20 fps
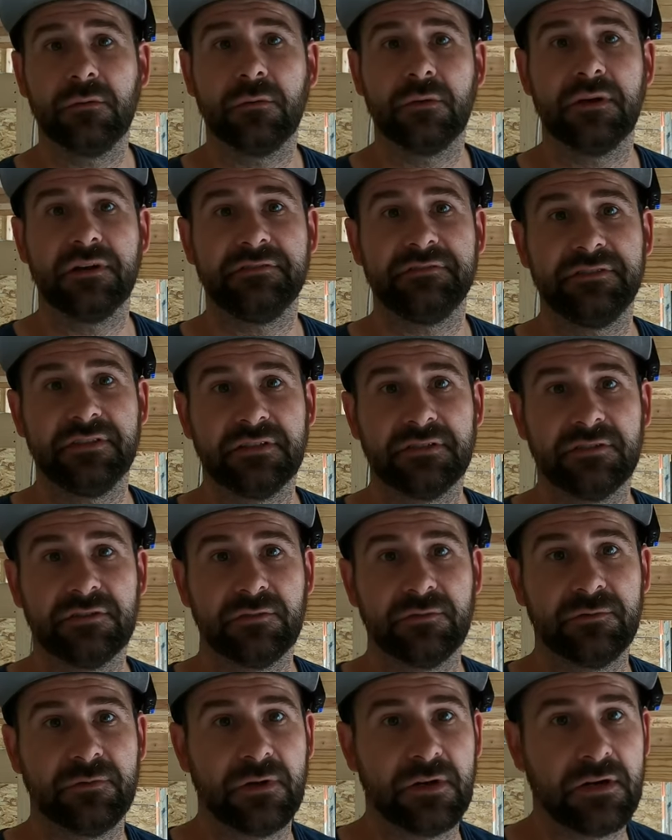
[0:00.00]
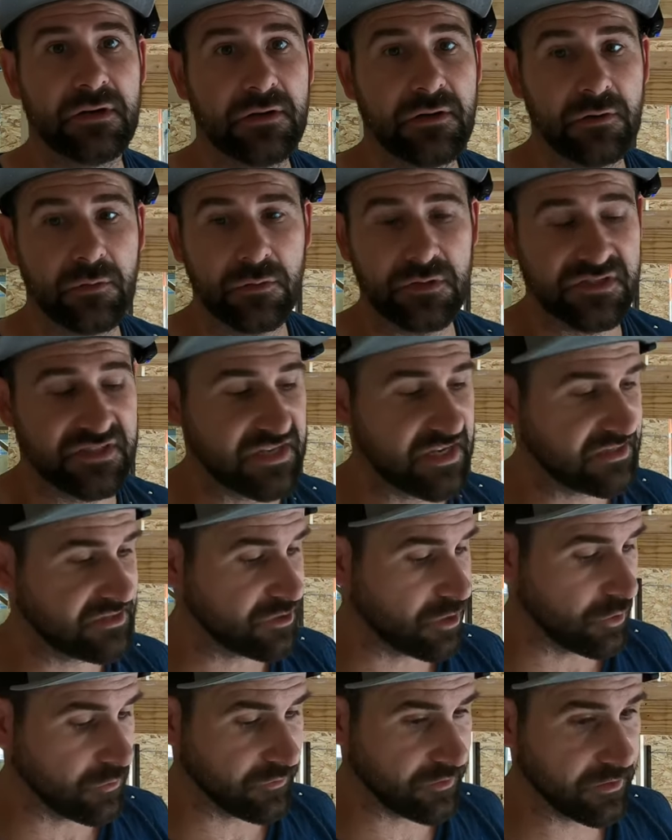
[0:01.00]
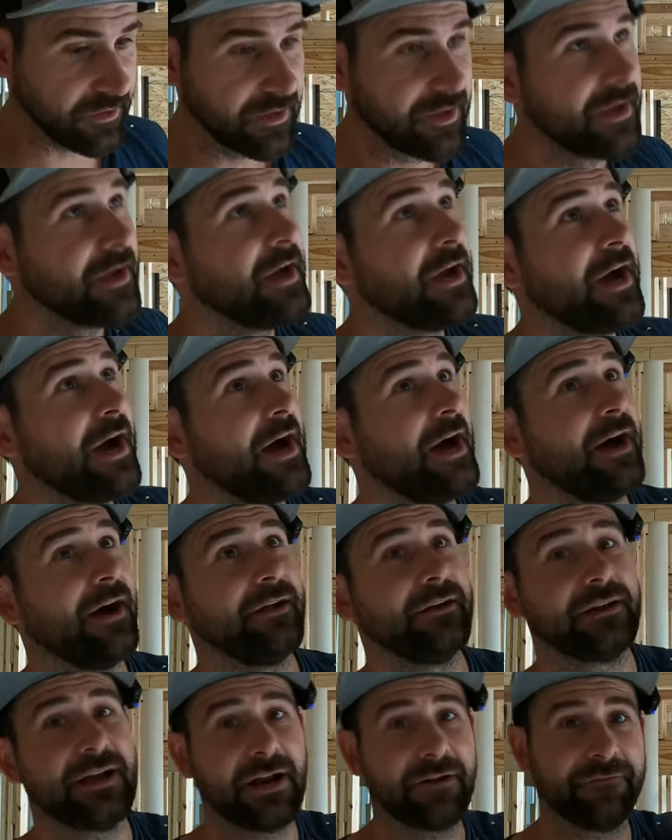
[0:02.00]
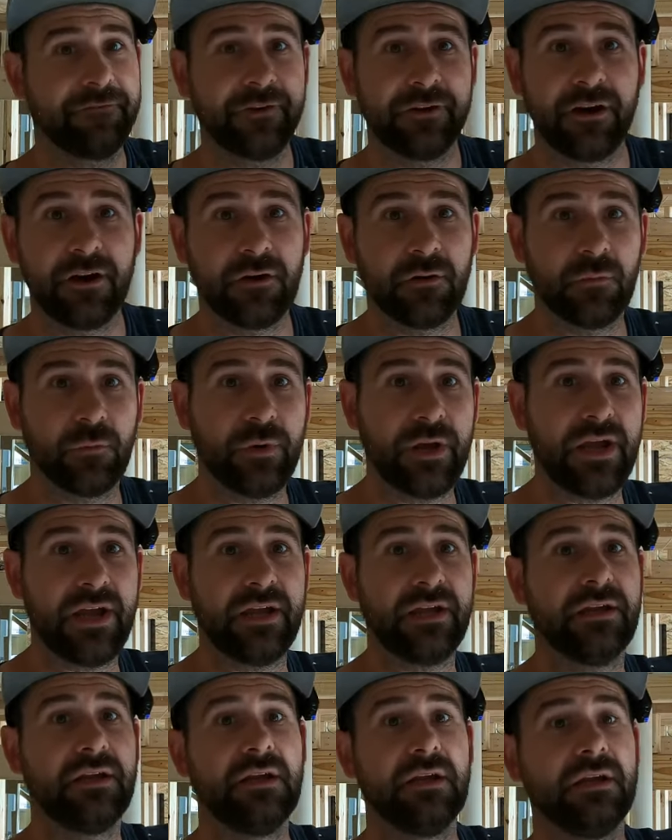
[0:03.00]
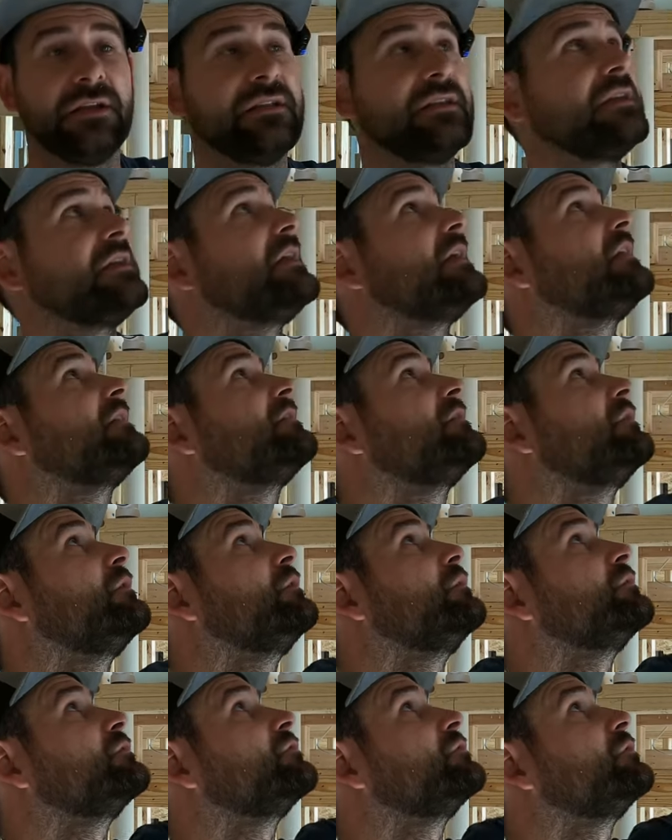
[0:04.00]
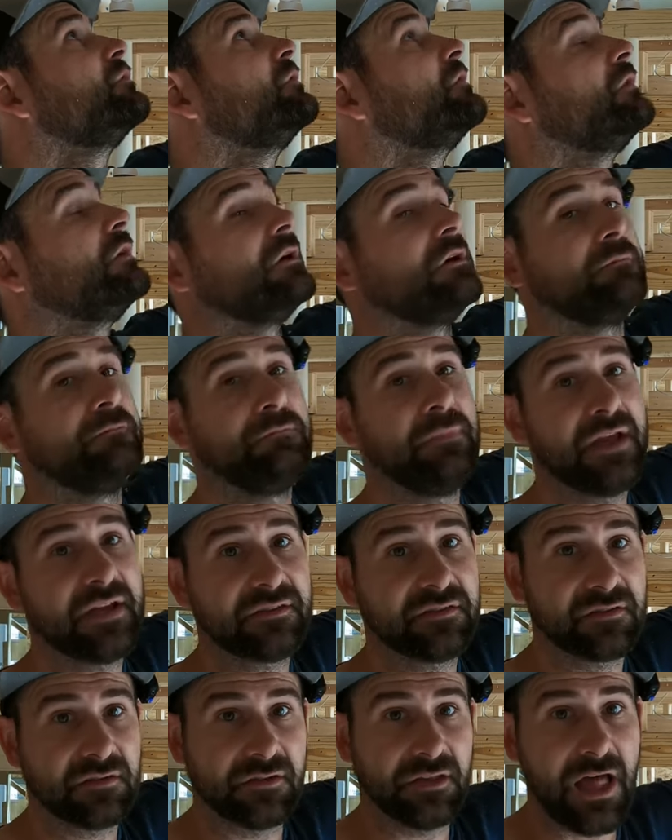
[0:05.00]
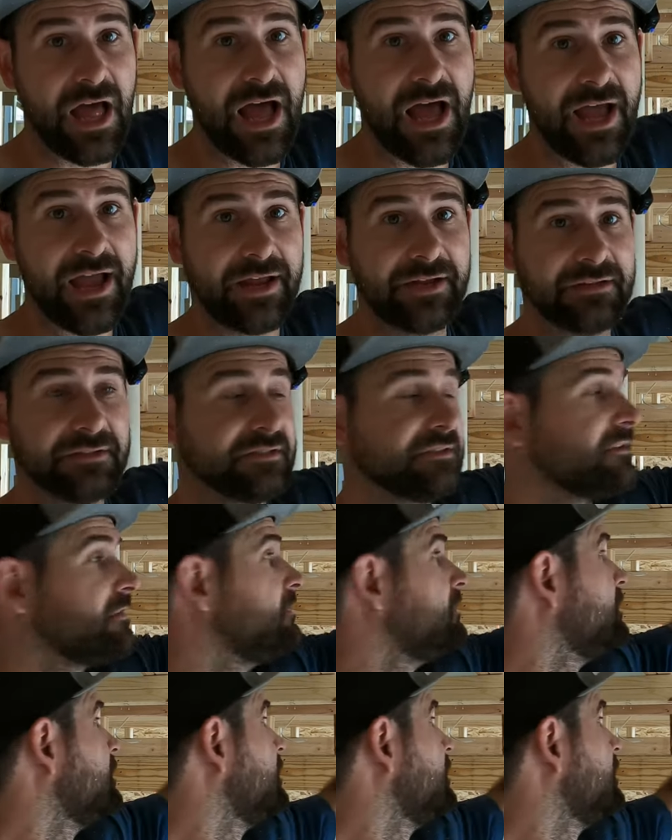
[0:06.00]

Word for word: what I've done so far. Once that's over, uh, you gotta figure out a way to get those mixed lines